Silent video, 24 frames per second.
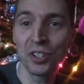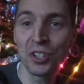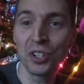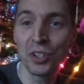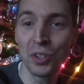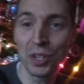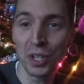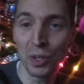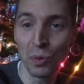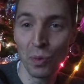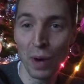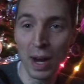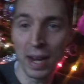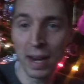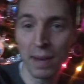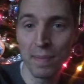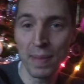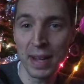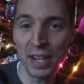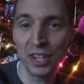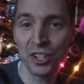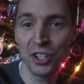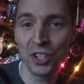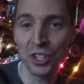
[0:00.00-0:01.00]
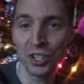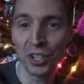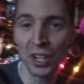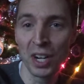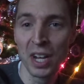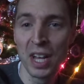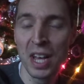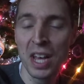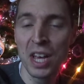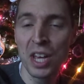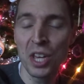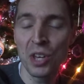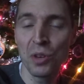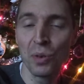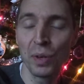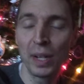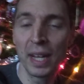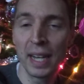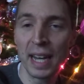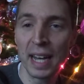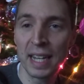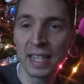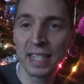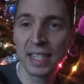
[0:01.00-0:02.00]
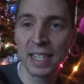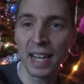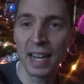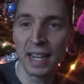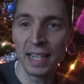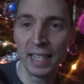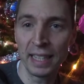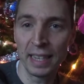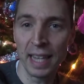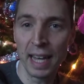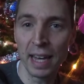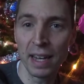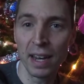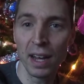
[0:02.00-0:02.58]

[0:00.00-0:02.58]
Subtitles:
so you want to make sure you get on signing